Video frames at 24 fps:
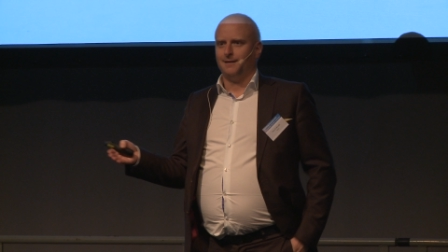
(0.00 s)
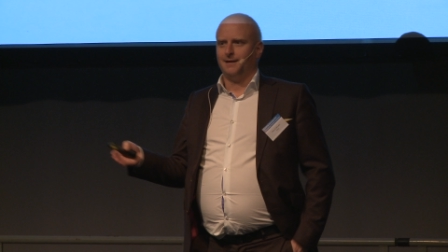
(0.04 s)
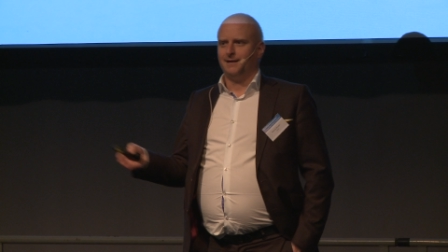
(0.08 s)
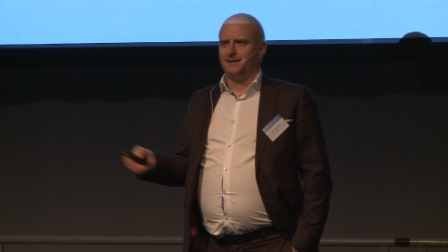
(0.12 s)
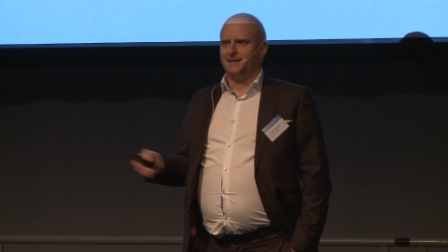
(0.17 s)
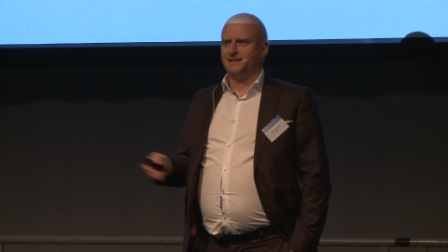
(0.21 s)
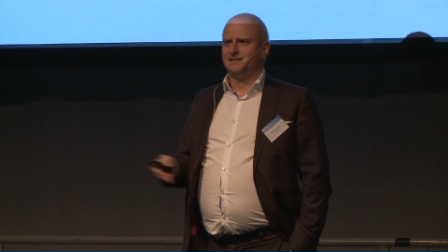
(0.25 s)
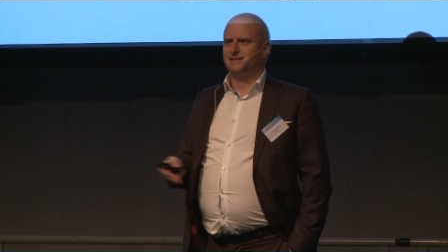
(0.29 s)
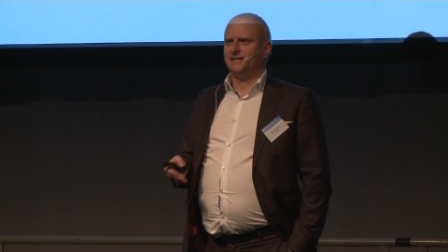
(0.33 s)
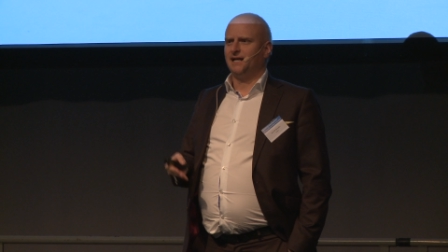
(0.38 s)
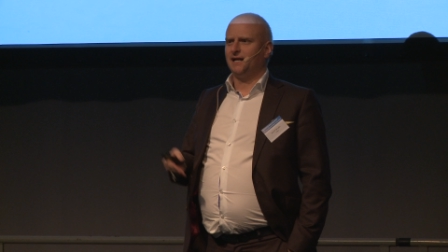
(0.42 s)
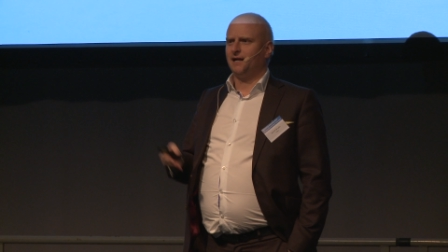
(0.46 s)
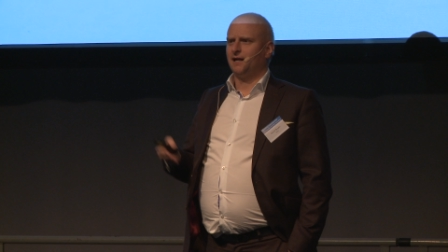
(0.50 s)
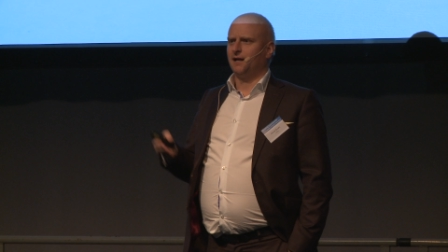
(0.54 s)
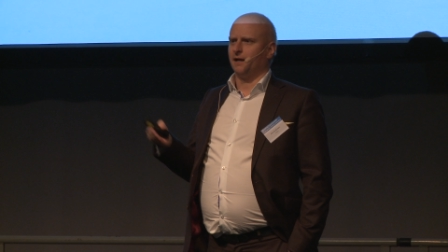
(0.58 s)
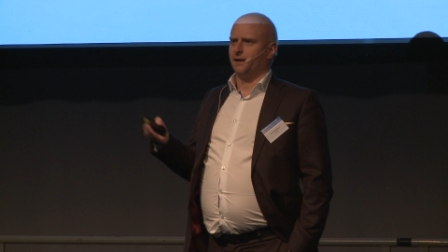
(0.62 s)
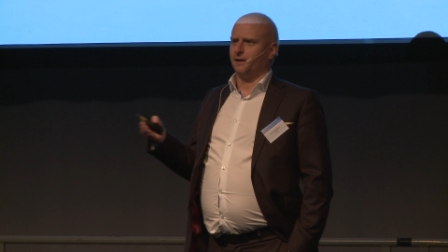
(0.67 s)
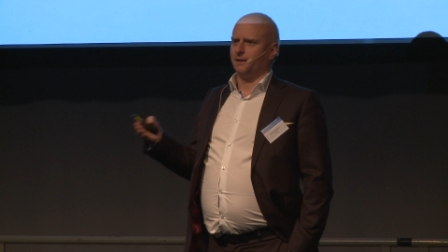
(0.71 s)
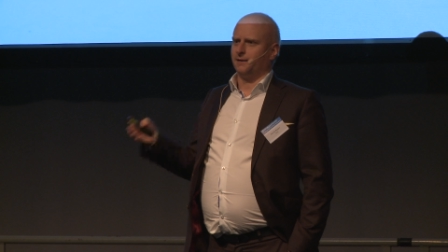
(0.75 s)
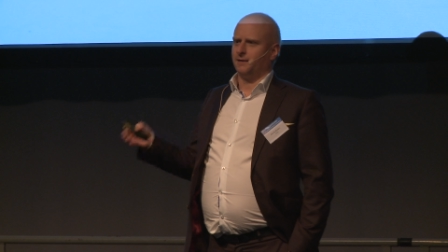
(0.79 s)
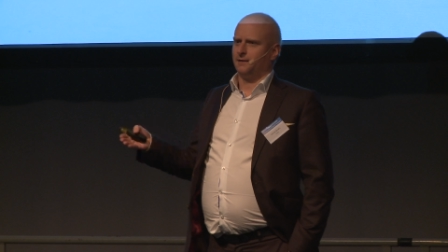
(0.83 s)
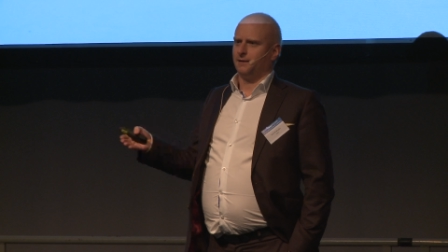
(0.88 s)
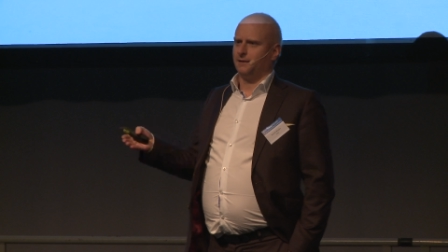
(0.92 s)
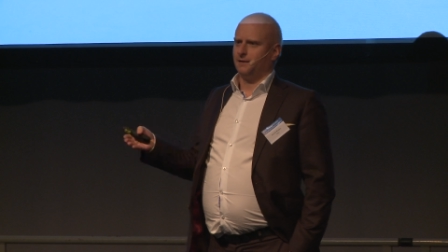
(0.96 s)
The
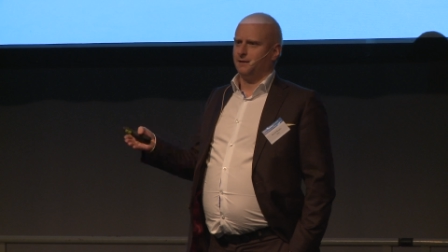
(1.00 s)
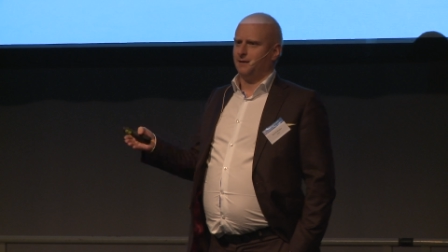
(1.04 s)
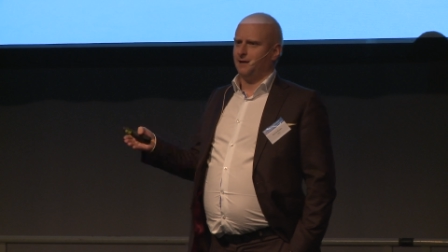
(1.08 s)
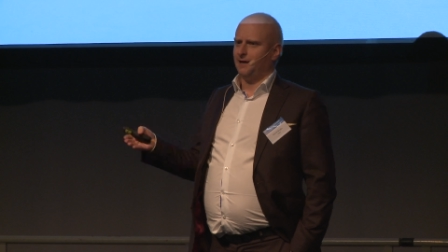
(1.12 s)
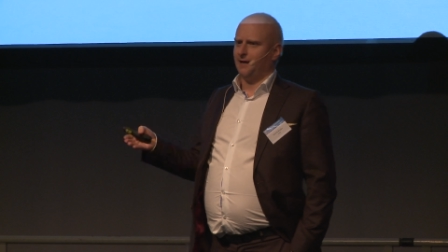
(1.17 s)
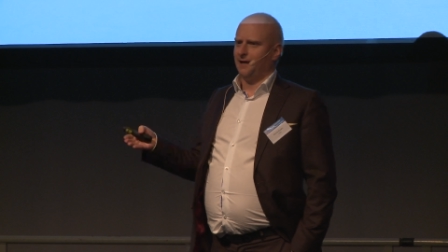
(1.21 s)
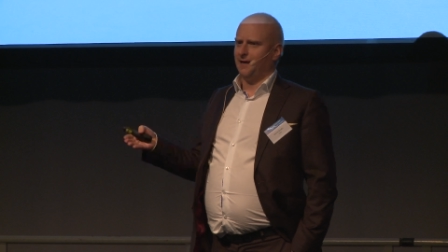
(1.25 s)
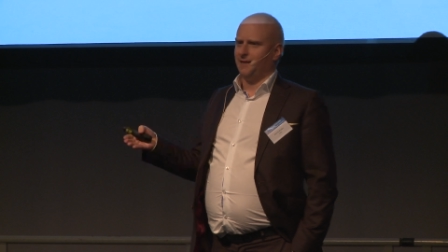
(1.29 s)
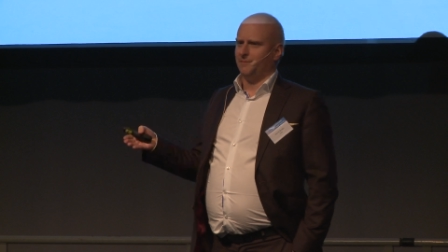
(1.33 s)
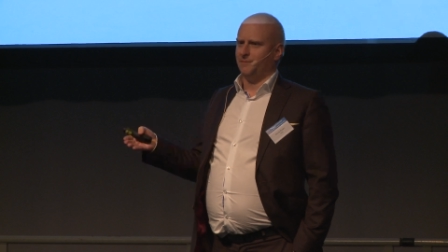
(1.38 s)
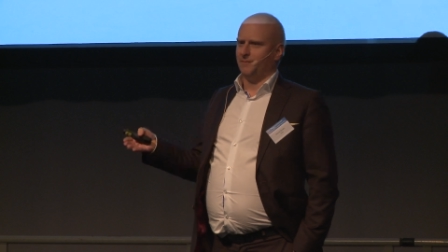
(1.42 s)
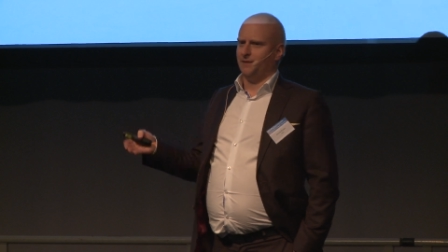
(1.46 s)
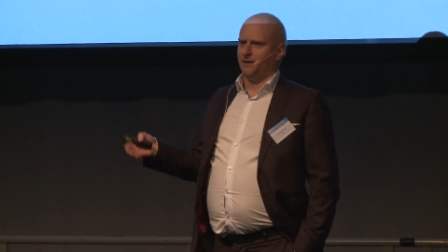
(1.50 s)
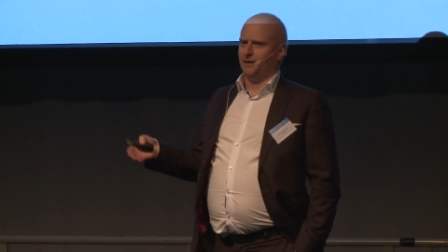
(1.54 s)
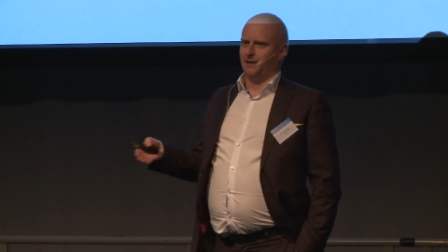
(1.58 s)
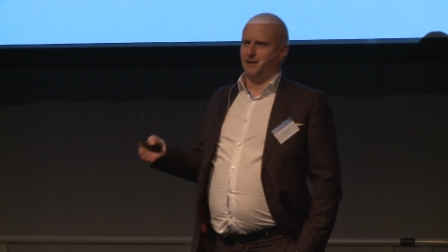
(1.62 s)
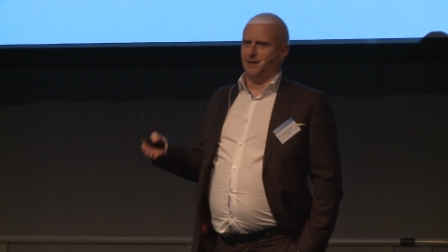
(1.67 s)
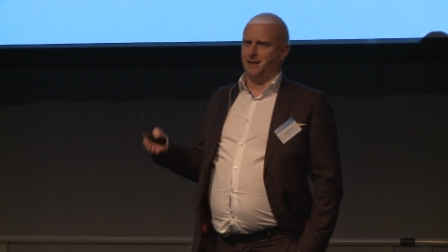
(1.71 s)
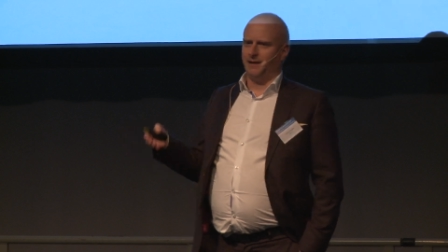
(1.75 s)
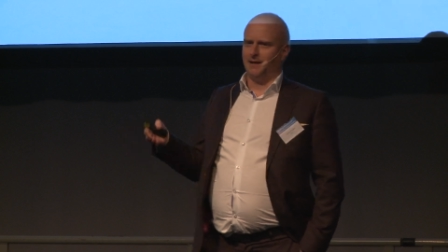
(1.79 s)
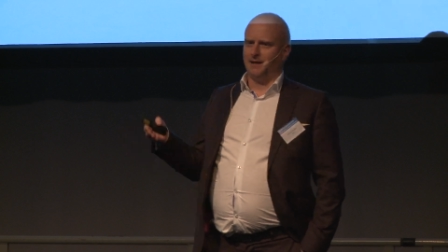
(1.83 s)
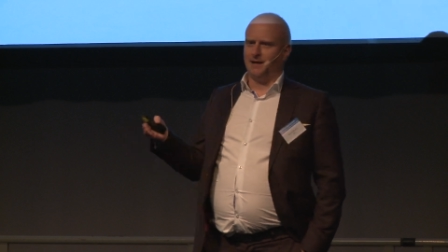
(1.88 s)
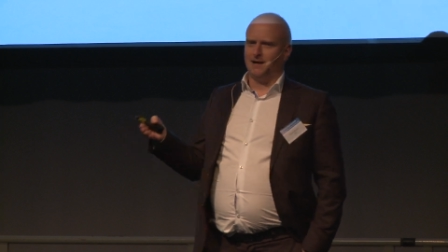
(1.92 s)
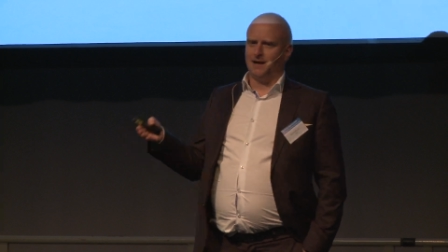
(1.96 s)
second came
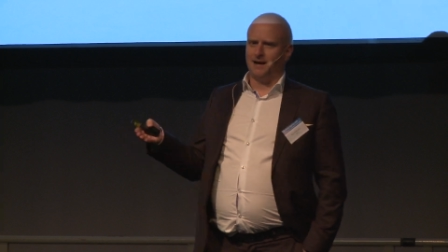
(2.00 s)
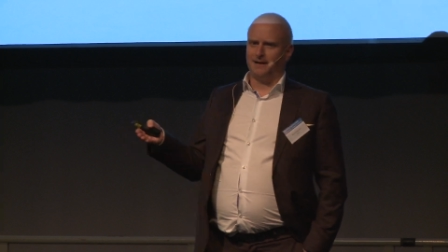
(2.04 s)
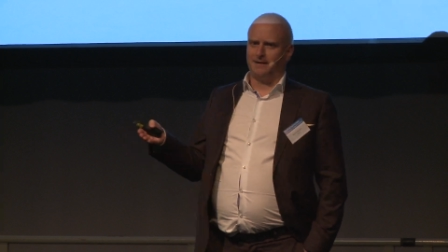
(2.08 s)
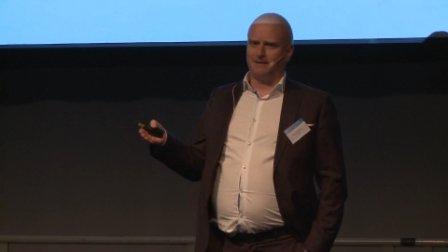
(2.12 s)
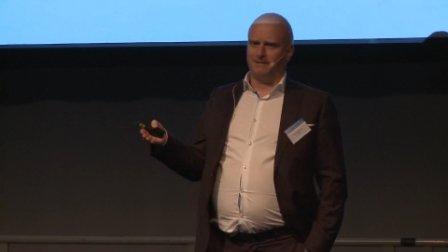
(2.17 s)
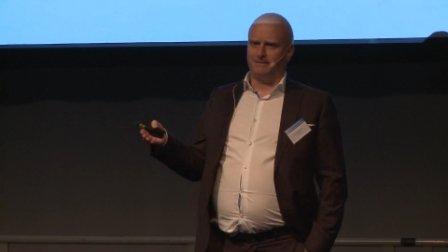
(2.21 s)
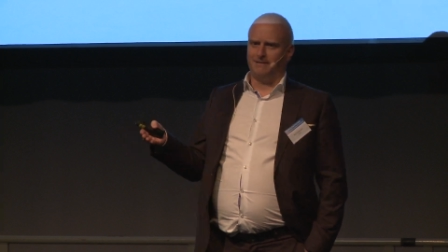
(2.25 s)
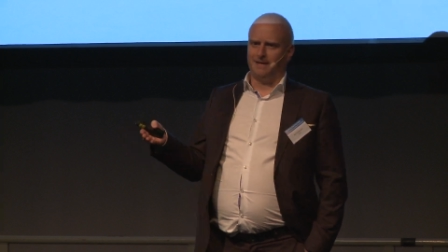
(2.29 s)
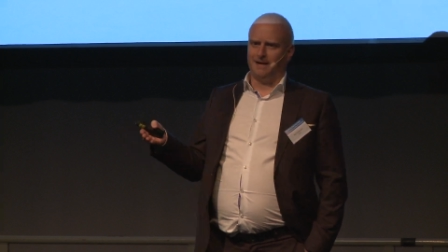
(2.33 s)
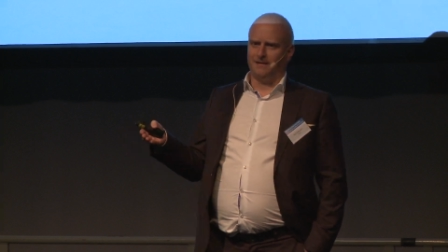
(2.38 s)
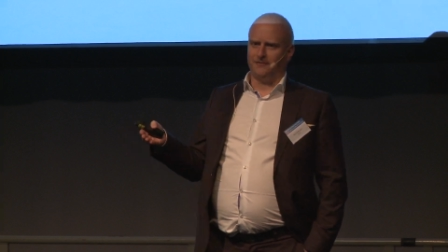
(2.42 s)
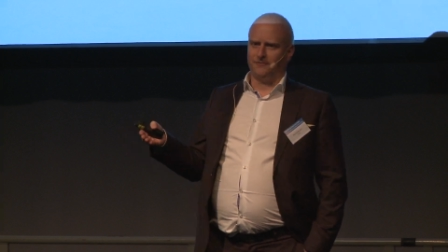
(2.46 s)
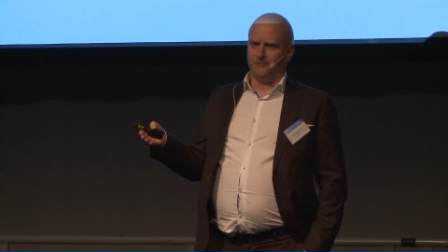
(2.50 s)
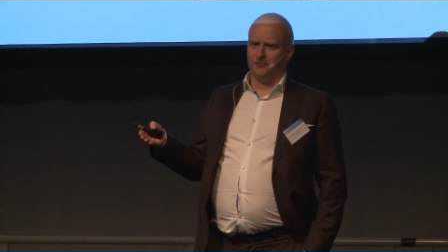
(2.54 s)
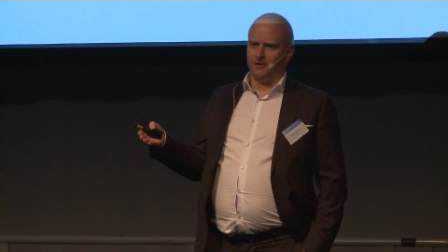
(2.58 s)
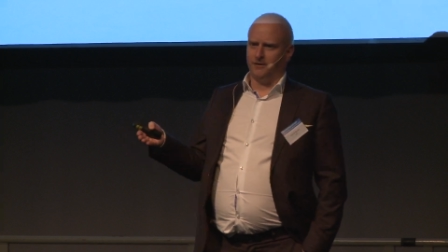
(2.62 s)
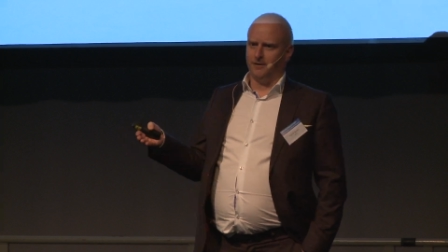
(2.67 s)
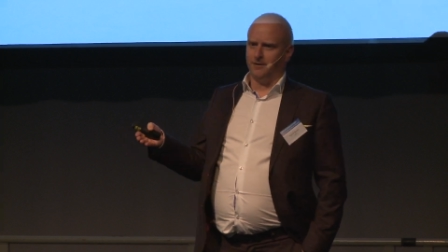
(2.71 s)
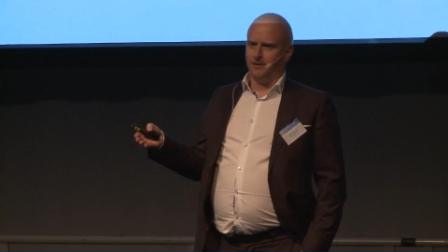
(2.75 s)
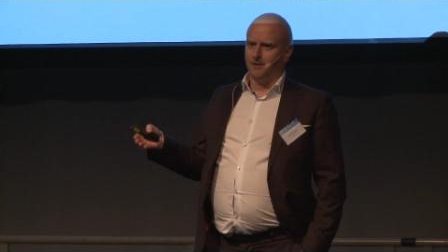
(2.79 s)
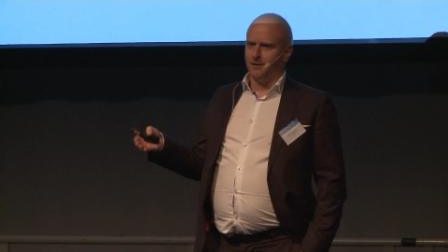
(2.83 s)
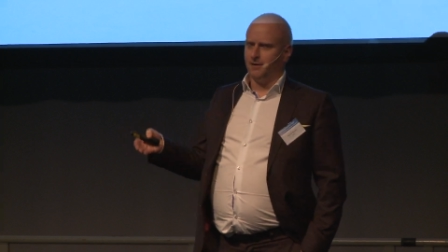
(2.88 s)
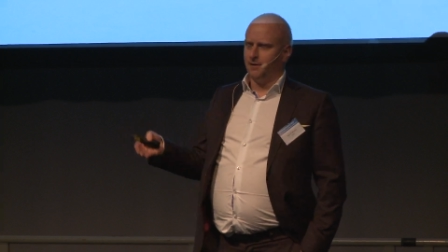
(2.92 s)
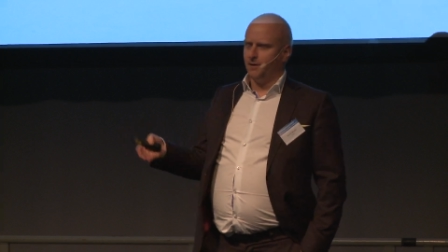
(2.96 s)
in the 19th century,